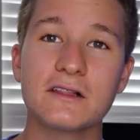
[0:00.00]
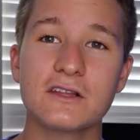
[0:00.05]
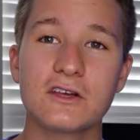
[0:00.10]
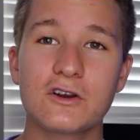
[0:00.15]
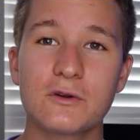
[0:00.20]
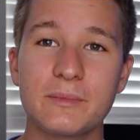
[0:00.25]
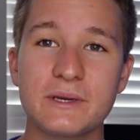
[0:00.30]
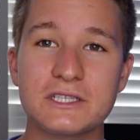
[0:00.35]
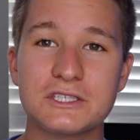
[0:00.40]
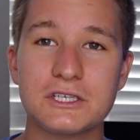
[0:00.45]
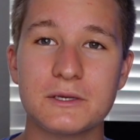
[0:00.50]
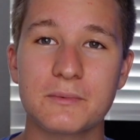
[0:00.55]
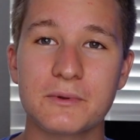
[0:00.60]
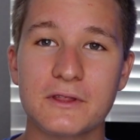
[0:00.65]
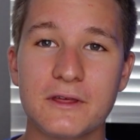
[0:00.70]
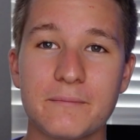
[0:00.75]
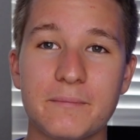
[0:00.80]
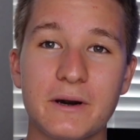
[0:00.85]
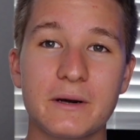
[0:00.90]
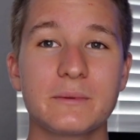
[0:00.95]
a little bit cheaper
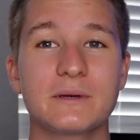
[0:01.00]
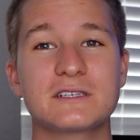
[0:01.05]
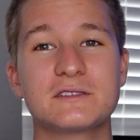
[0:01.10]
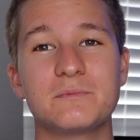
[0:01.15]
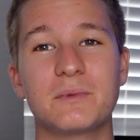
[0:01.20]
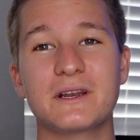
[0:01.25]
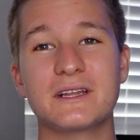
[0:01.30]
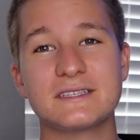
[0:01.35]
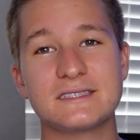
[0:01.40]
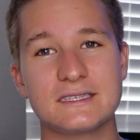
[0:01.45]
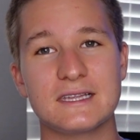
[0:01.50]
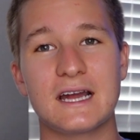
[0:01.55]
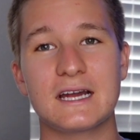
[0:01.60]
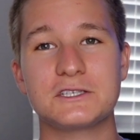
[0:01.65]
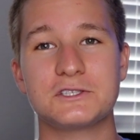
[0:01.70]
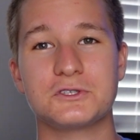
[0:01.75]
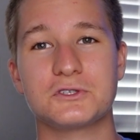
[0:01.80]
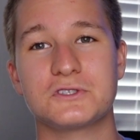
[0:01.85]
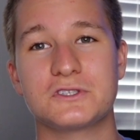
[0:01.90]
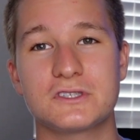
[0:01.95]
than Publix, but it's
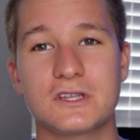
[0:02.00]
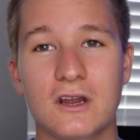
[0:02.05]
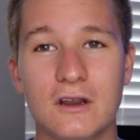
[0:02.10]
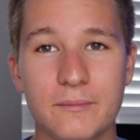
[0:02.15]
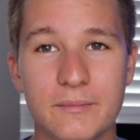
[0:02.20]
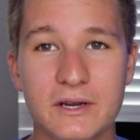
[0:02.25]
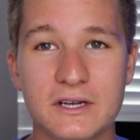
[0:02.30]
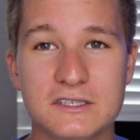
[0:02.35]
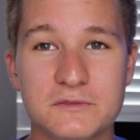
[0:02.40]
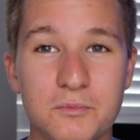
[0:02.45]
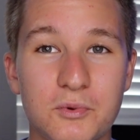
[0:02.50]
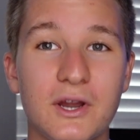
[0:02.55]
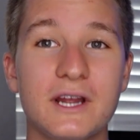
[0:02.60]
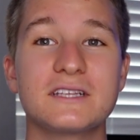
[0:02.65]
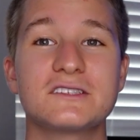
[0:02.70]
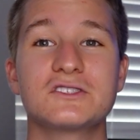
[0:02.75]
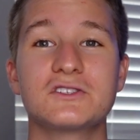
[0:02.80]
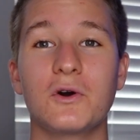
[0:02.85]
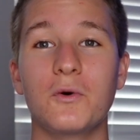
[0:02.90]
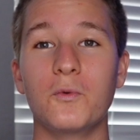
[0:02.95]
not your Starbucks
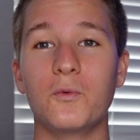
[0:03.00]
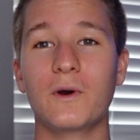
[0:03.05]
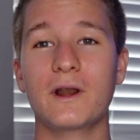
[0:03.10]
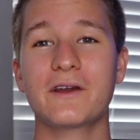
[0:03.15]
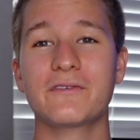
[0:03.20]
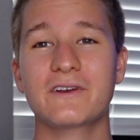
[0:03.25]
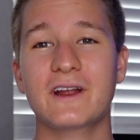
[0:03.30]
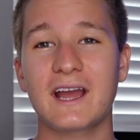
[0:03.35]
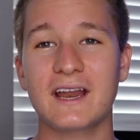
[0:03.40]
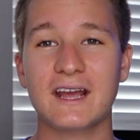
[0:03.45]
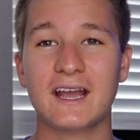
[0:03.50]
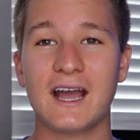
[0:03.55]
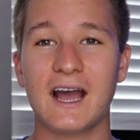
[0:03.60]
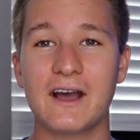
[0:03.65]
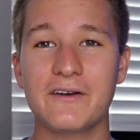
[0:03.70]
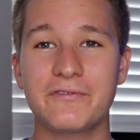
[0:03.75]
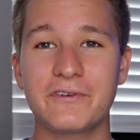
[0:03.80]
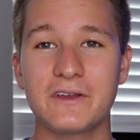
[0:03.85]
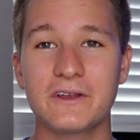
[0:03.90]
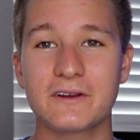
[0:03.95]
brand. So whatever kind of
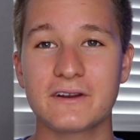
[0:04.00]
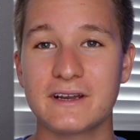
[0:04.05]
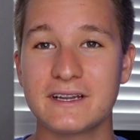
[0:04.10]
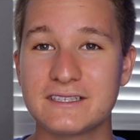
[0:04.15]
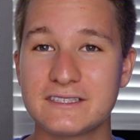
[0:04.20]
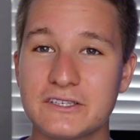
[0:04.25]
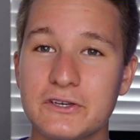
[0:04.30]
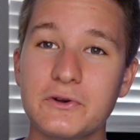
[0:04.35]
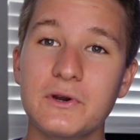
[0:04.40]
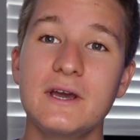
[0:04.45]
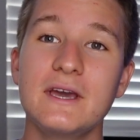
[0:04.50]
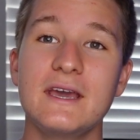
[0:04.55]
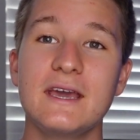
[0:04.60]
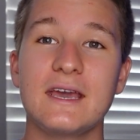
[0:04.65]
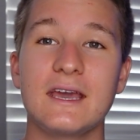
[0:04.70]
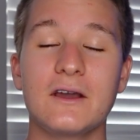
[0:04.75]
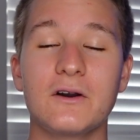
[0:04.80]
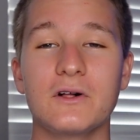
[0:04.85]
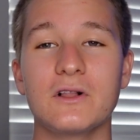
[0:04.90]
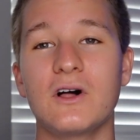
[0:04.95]
coffee you're into,
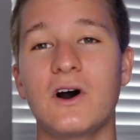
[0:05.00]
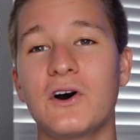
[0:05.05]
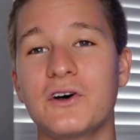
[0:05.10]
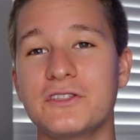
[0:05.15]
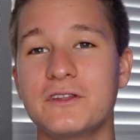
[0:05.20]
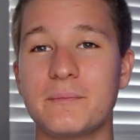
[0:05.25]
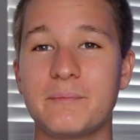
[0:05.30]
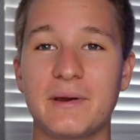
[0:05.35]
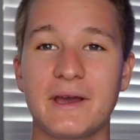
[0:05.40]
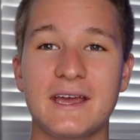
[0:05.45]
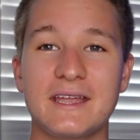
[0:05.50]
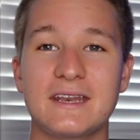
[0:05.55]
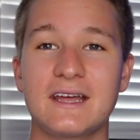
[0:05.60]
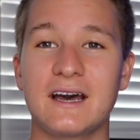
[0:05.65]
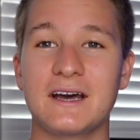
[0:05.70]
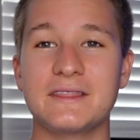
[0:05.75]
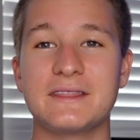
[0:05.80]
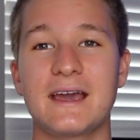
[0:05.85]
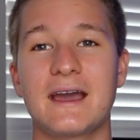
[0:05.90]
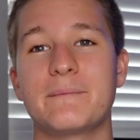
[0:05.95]
it'll all depend
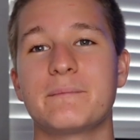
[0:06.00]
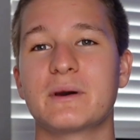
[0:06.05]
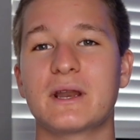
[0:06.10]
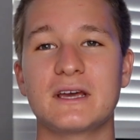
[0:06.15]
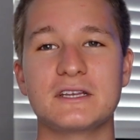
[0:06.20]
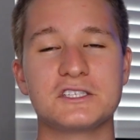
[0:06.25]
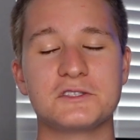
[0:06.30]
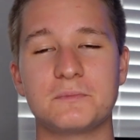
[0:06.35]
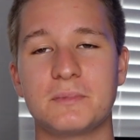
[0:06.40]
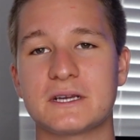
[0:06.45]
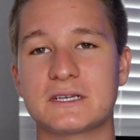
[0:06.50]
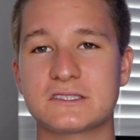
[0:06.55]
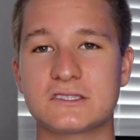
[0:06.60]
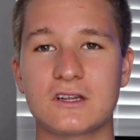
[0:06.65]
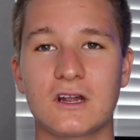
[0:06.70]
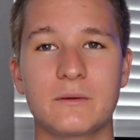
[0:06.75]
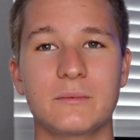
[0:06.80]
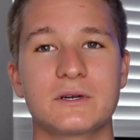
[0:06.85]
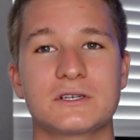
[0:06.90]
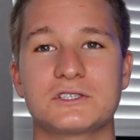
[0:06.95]
on that, but I just picked
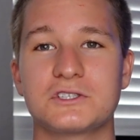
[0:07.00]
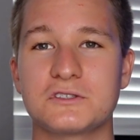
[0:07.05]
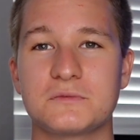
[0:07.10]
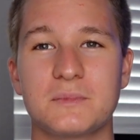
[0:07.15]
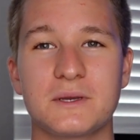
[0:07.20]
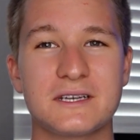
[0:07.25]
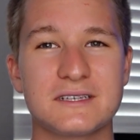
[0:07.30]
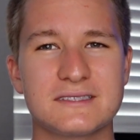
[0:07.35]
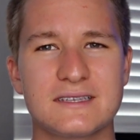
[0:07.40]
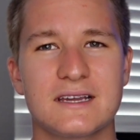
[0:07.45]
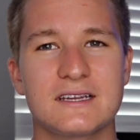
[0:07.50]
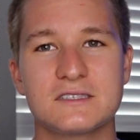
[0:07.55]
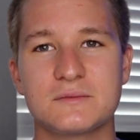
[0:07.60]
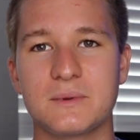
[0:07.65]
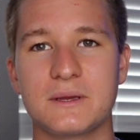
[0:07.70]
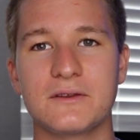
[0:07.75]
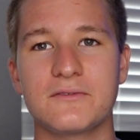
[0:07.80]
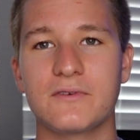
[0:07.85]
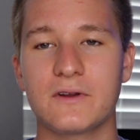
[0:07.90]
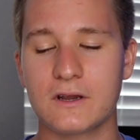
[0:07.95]
Starbucks just because that has
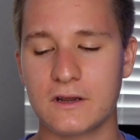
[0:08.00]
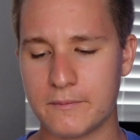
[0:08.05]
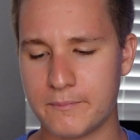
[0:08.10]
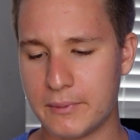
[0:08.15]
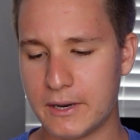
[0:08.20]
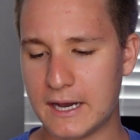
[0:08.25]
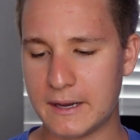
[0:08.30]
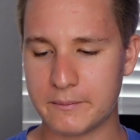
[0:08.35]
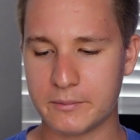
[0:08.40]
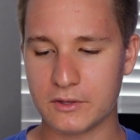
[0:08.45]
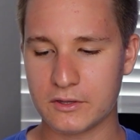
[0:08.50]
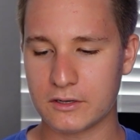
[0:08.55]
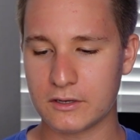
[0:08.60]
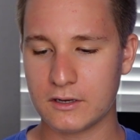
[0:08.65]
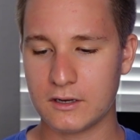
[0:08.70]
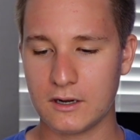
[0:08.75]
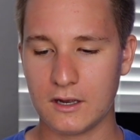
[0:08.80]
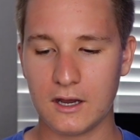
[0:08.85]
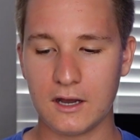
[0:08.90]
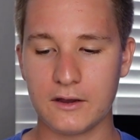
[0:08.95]
been very
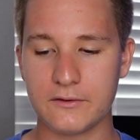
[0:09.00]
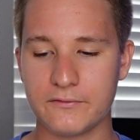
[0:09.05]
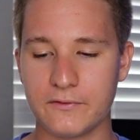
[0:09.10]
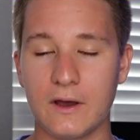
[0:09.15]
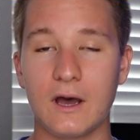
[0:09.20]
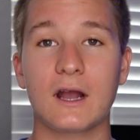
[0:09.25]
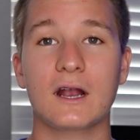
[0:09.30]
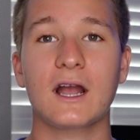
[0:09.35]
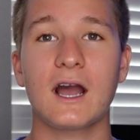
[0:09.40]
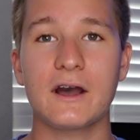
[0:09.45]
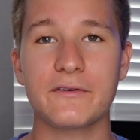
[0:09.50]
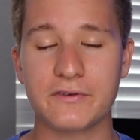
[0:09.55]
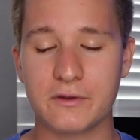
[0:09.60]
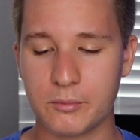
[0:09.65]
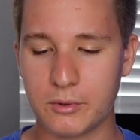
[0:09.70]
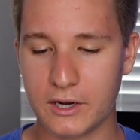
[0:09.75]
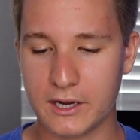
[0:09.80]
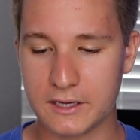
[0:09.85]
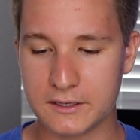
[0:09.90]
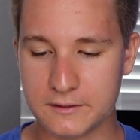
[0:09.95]
popular of a coffee
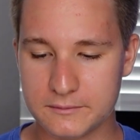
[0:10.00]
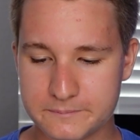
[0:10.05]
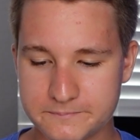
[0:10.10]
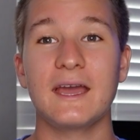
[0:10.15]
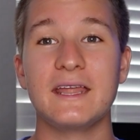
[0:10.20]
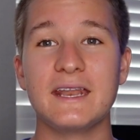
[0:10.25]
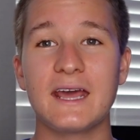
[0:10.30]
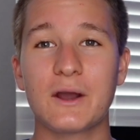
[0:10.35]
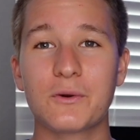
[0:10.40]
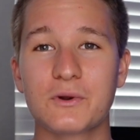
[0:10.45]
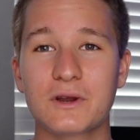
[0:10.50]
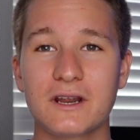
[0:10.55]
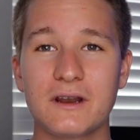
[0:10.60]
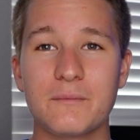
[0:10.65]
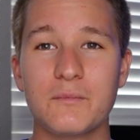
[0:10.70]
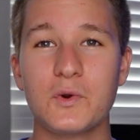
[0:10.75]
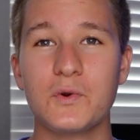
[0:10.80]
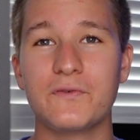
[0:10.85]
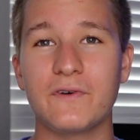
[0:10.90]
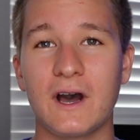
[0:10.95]
brand. And now we're gonna
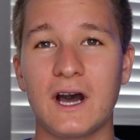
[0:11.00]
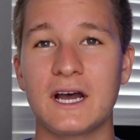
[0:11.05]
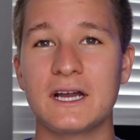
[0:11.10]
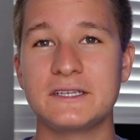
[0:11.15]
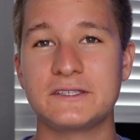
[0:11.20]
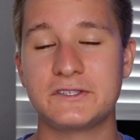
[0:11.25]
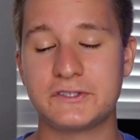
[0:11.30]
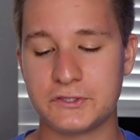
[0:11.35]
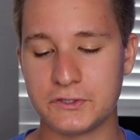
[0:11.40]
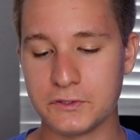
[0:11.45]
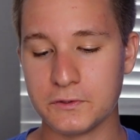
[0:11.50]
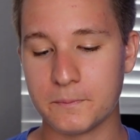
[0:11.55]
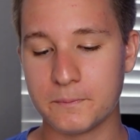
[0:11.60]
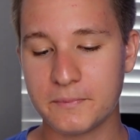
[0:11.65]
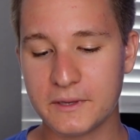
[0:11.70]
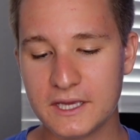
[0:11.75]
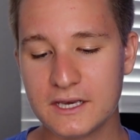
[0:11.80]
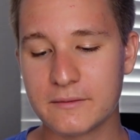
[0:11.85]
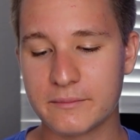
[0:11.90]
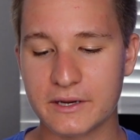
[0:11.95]
move on to
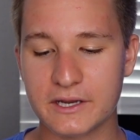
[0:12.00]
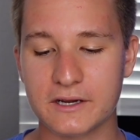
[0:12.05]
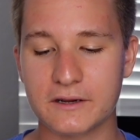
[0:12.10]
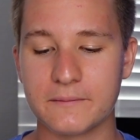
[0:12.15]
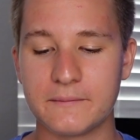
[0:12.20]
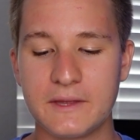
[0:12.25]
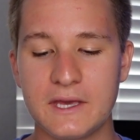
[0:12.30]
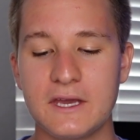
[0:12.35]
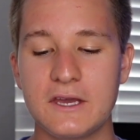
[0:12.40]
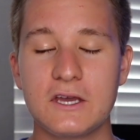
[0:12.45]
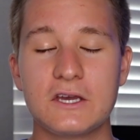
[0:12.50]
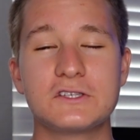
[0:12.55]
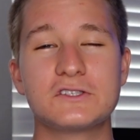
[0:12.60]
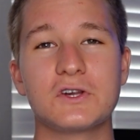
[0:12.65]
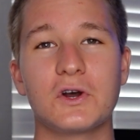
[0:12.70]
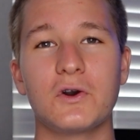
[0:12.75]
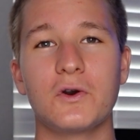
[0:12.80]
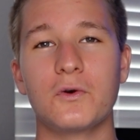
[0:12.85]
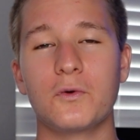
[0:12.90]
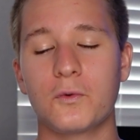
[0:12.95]
peanut butter.
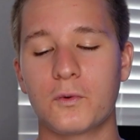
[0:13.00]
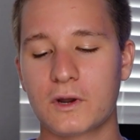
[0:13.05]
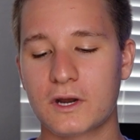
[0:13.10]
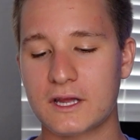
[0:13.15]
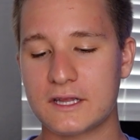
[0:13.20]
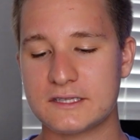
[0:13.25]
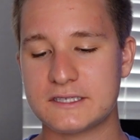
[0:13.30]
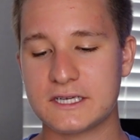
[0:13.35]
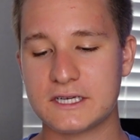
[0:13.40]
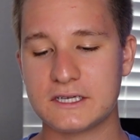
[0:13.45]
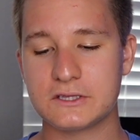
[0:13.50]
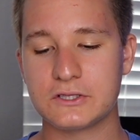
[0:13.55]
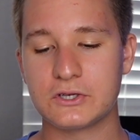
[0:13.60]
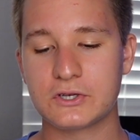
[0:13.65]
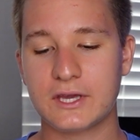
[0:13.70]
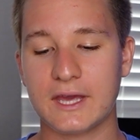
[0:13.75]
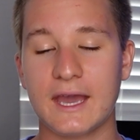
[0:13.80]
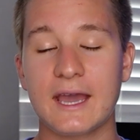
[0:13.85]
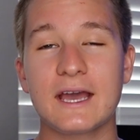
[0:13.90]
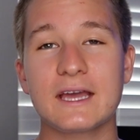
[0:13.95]
So we're gonna take a
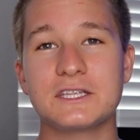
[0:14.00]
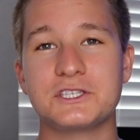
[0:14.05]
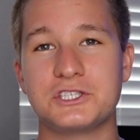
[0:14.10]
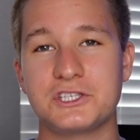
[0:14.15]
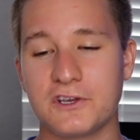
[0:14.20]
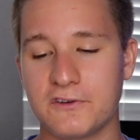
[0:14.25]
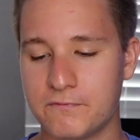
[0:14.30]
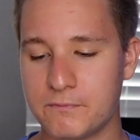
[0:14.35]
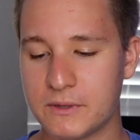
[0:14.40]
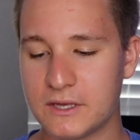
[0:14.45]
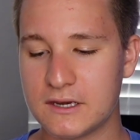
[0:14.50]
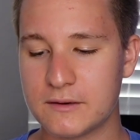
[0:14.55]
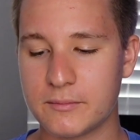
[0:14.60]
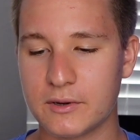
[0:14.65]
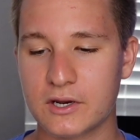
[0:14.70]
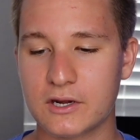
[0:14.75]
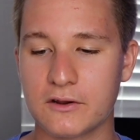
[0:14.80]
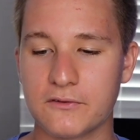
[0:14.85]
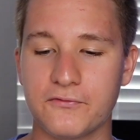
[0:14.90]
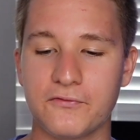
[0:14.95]
look at Jif peanut
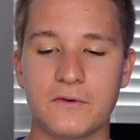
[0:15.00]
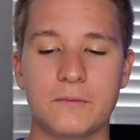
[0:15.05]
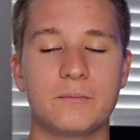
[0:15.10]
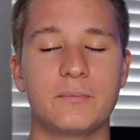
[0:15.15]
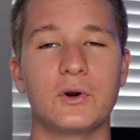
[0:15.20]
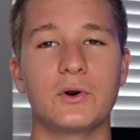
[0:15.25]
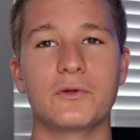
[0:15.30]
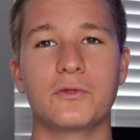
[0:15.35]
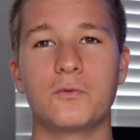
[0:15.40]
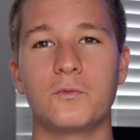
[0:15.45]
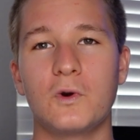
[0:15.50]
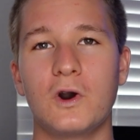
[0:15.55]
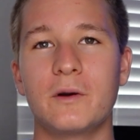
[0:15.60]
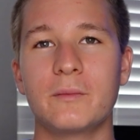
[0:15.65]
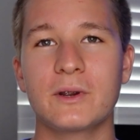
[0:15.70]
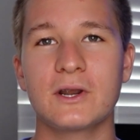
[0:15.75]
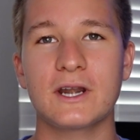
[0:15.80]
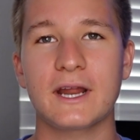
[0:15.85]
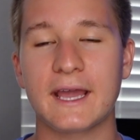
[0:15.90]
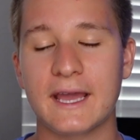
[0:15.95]
butter for both
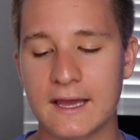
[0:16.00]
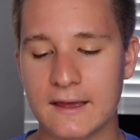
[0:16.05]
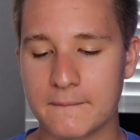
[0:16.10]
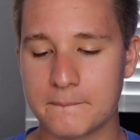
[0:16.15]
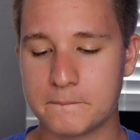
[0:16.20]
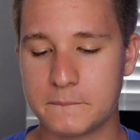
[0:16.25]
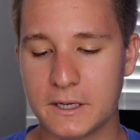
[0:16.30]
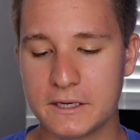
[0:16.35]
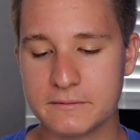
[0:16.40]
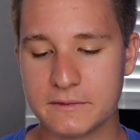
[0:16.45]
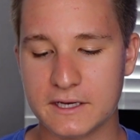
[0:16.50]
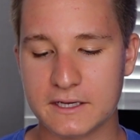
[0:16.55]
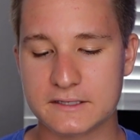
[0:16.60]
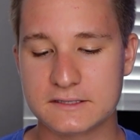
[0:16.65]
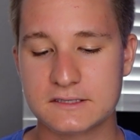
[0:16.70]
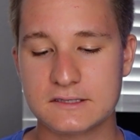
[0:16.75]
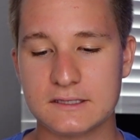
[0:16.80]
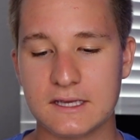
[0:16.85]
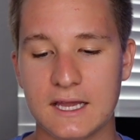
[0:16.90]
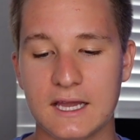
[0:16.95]
Walmart and
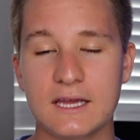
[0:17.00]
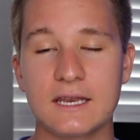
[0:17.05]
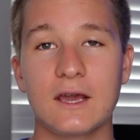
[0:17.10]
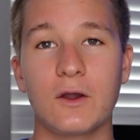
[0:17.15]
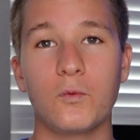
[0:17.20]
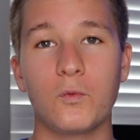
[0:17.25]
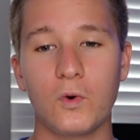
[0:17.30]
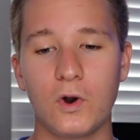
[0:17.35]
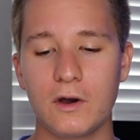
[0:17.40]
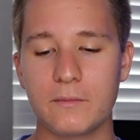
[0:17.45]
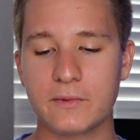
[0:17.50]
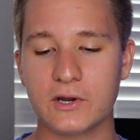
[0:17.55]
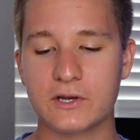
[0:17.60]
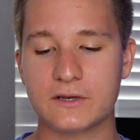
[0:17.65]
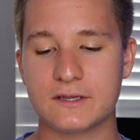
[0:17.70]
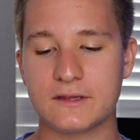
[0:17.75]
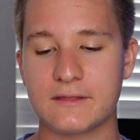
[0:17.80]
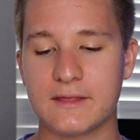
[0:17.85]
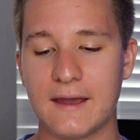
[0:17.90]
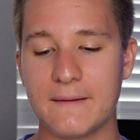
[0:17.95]
Publix. And at
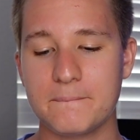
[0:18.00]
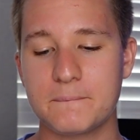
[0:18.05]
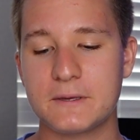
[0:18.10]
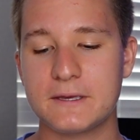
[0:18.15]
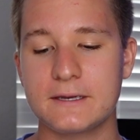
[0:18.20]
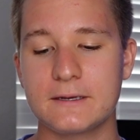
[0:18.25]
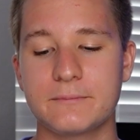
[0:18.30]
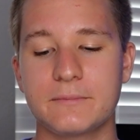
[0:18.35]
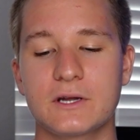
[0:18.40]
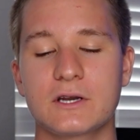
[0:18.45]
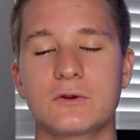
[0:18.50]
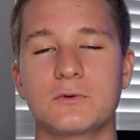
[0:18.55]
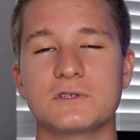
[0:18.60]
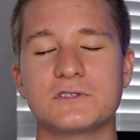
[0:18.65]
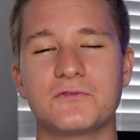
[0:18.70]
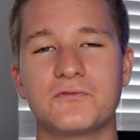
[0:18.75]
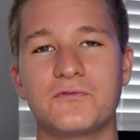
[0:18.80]
Walmart, that peanut butter was